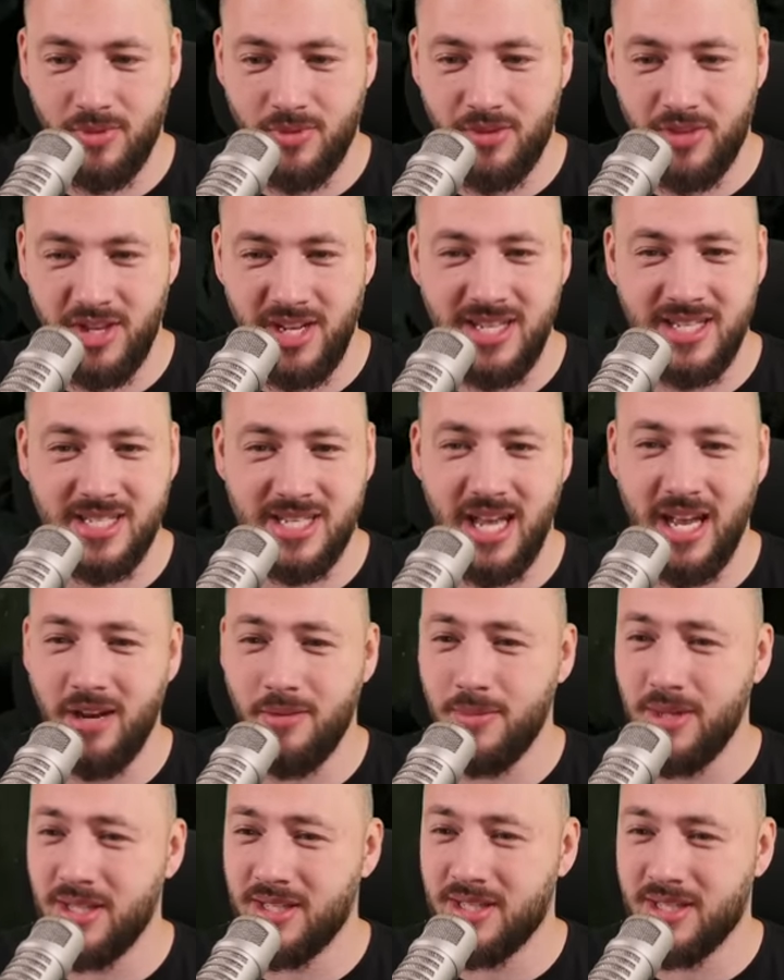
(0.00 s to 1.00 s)
these
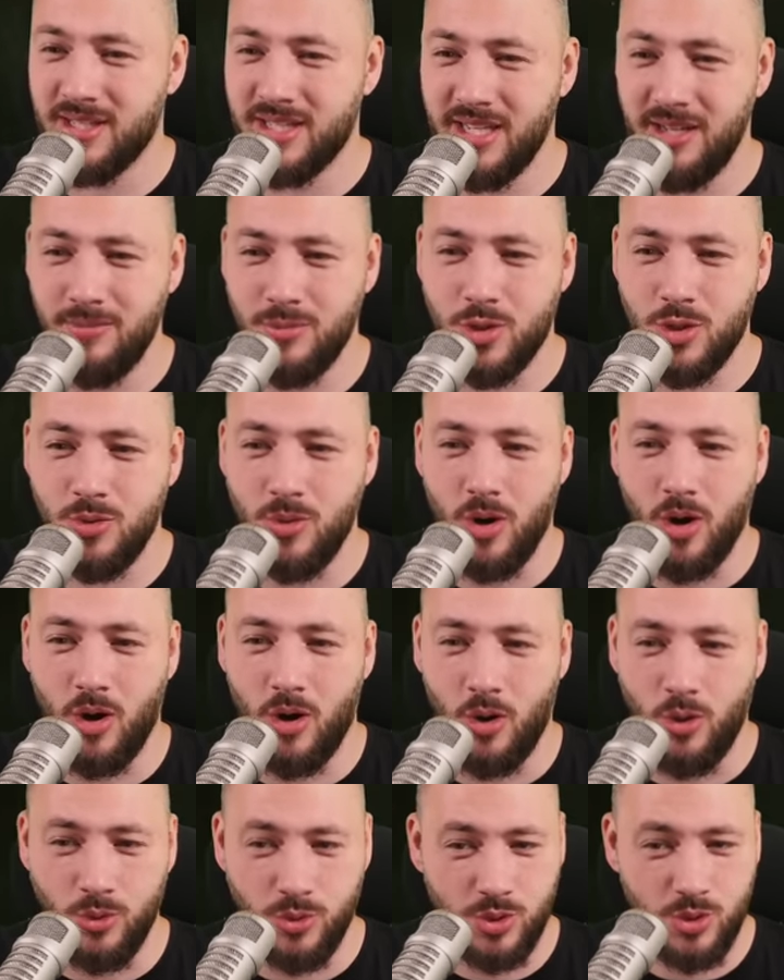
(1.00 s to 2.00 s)
enemies seem to
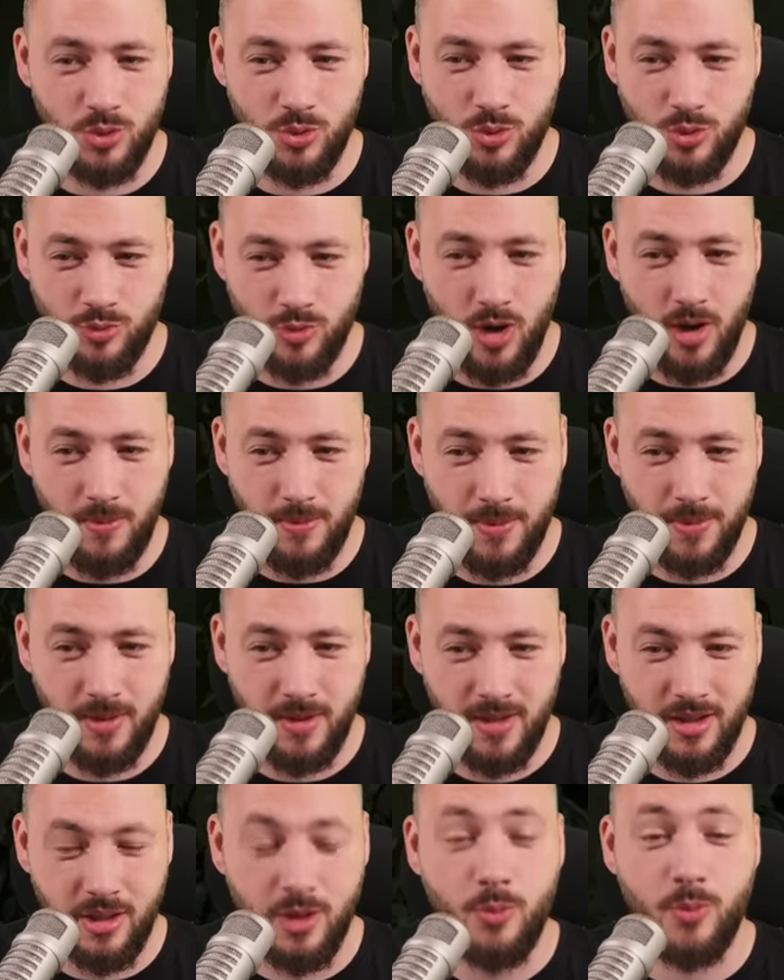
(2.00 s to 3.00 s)
also drop
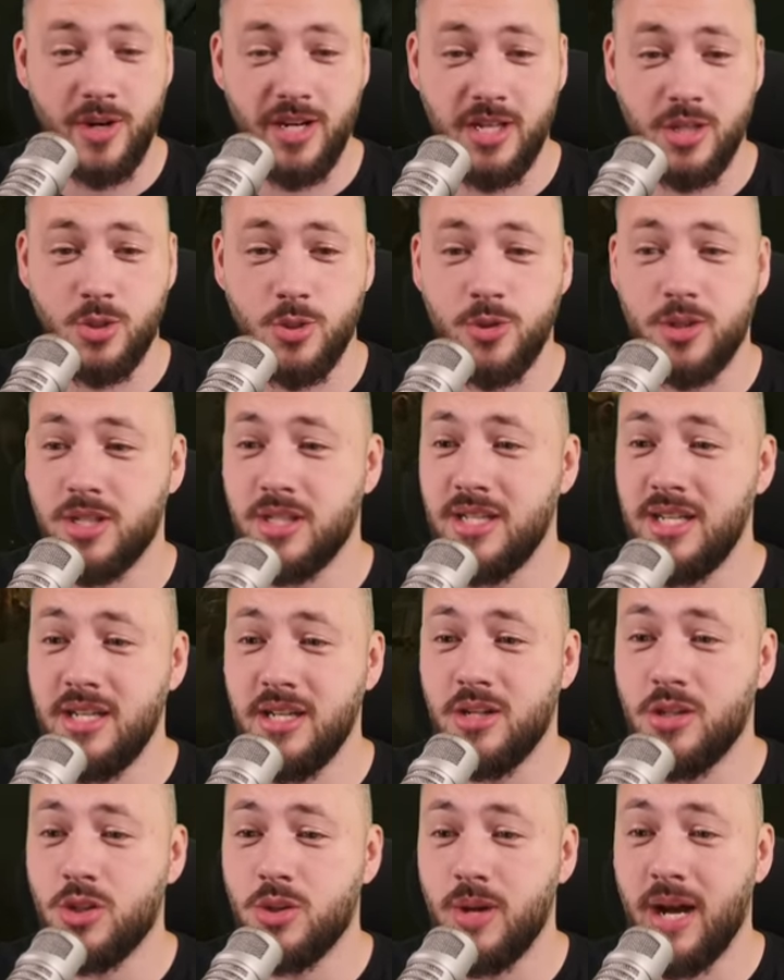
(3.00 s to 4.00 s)
the resource
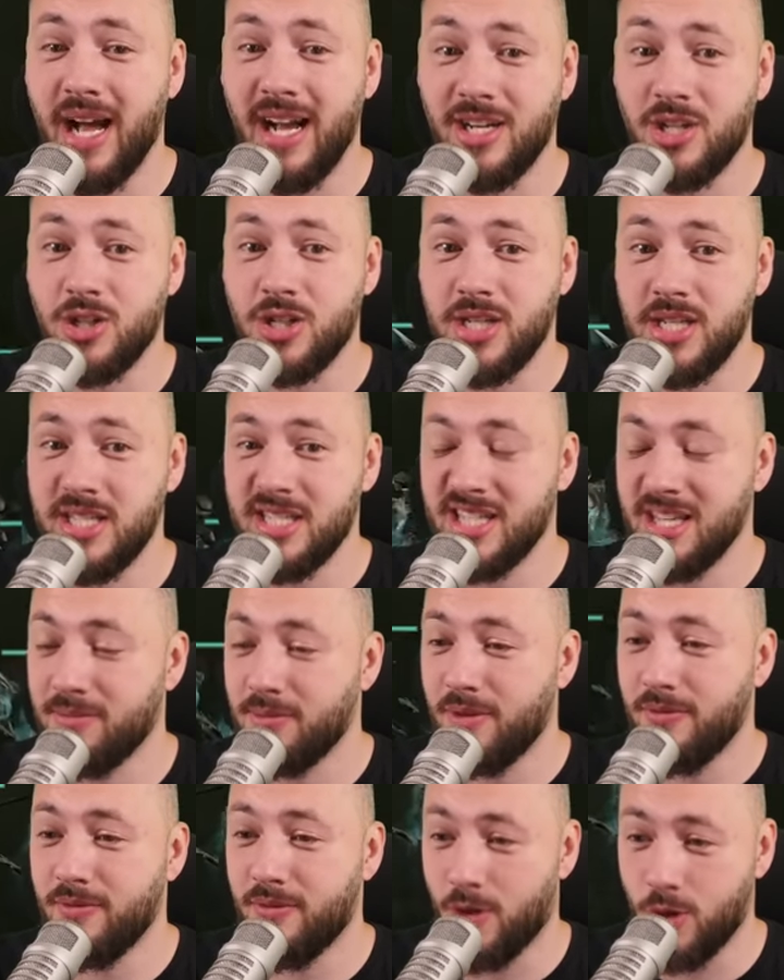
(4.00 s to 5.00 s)
needed to actually
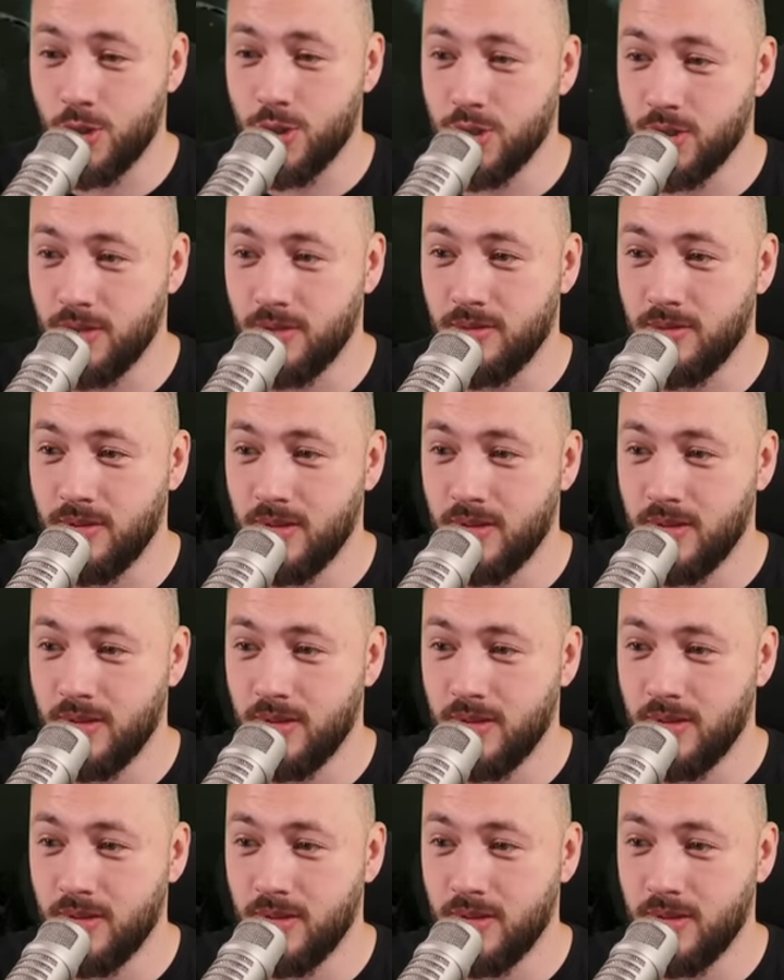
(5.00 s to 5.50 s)
summon Varshan.